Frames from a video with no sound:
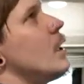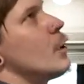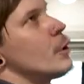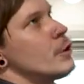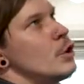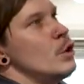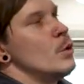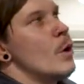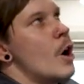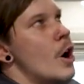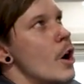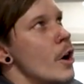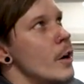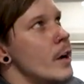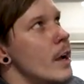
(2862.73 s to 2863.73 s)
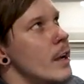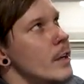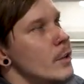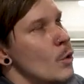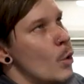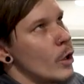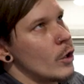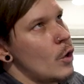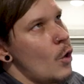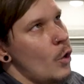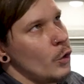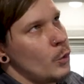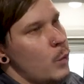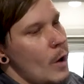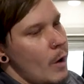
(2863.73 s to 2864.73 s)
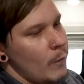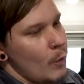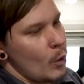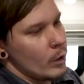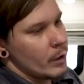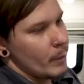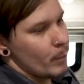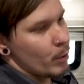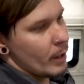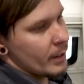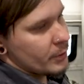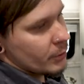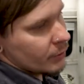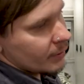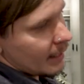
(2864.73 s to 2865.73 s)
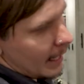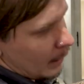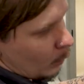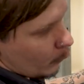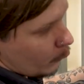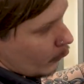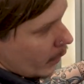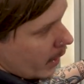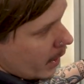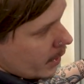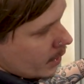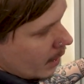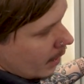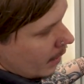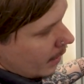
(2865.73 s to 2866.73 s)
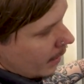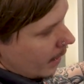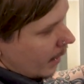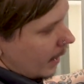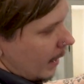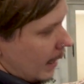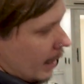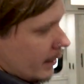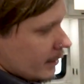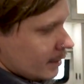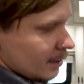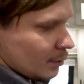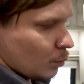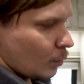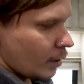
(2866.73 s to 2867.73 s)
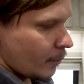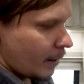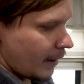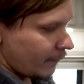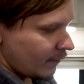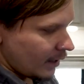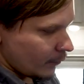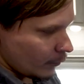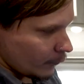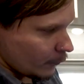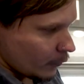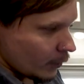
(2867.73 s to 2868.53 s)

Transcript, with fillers: here to our Norcold 12 volt compressor style fridge. This is one of my favorite